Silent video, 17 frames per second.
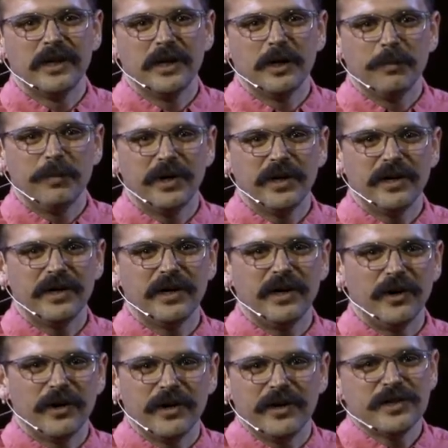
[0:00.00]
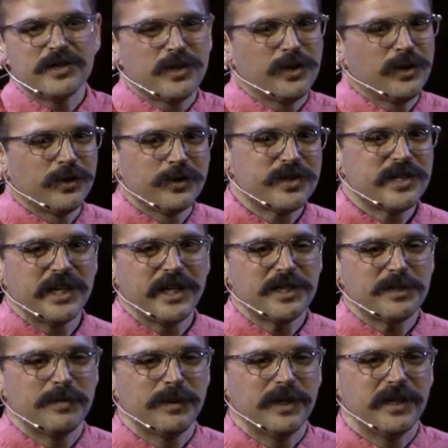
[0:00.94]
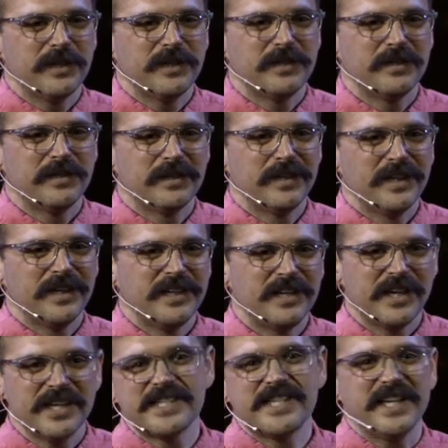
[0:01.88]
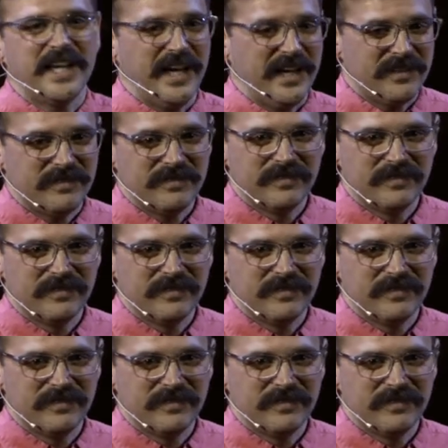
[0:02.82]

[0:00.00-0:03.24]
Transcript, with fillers: but our internal salesman does that.